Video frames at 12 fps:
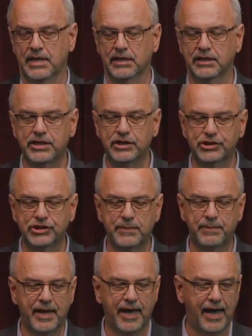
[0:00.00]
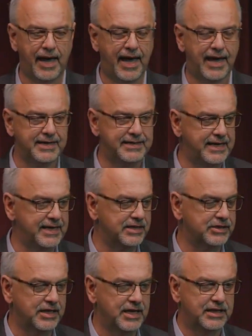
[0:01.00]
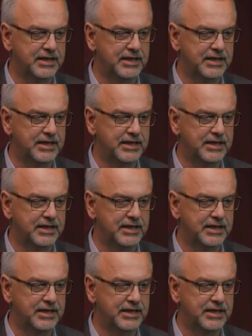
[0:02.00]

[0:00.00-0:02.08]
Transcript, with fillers: The leadership at Adidas